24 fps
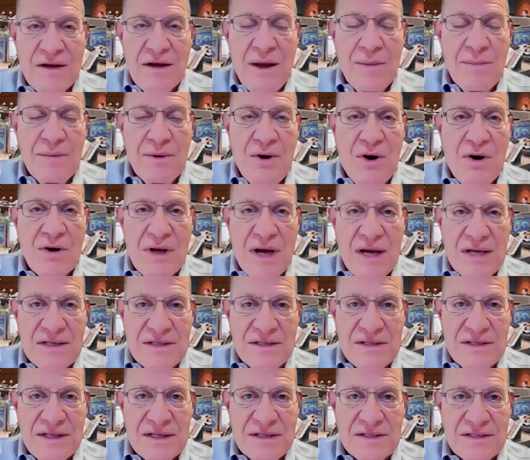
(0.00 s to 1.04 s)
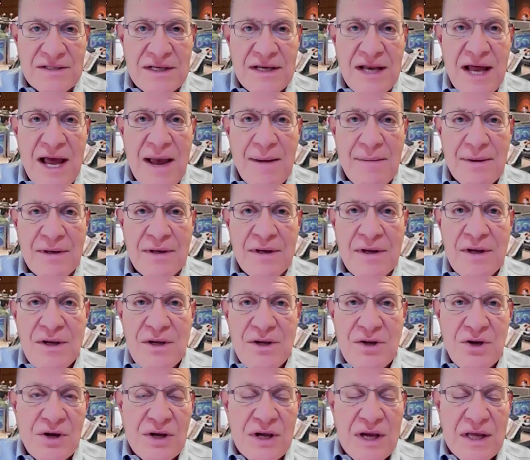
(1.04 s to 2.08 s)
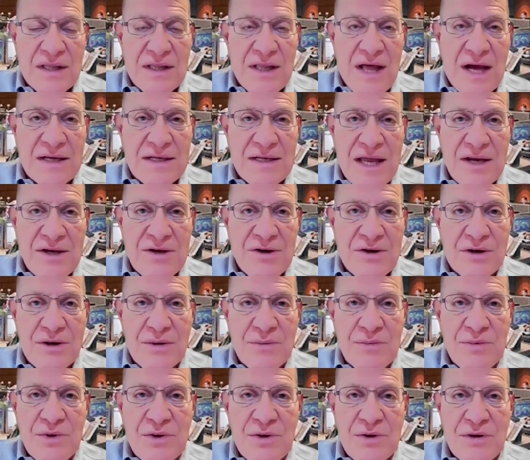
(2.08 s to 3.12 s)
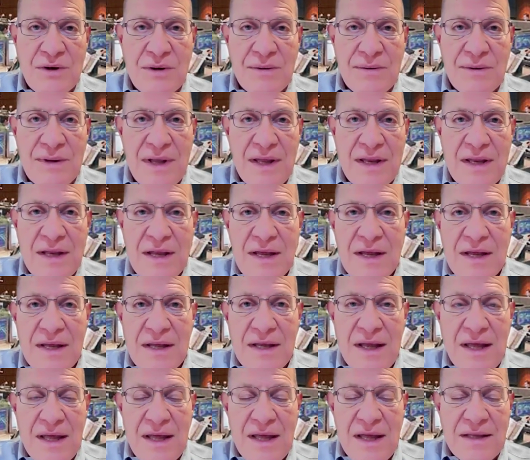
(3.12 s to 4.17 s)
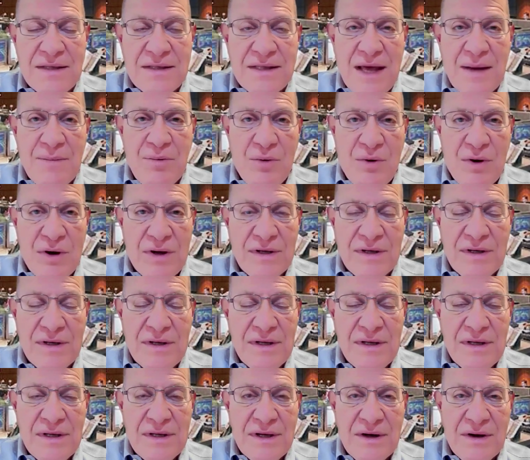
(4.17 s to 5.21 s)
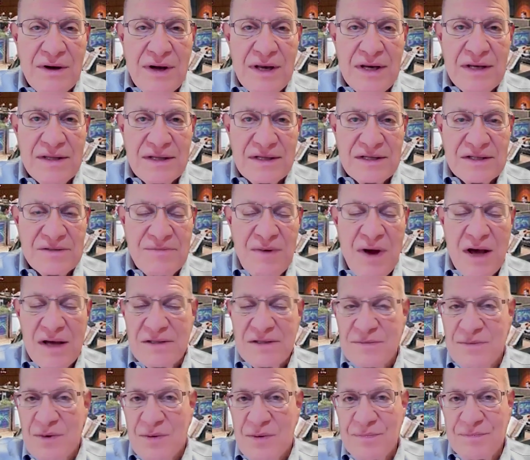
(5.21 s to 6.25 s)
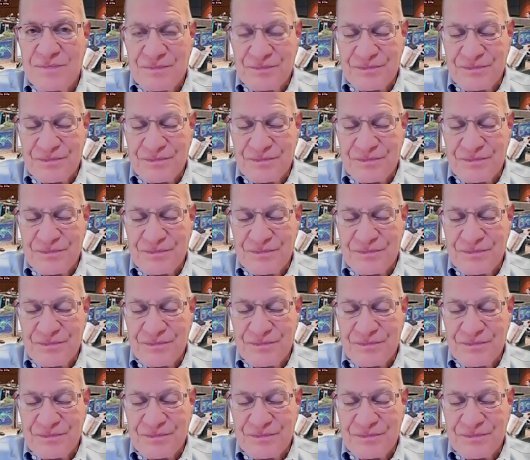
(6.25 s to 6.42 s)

I mean, all kinds of things can happen. You can get locked out of your computer. I mean, at that point, anything is possible.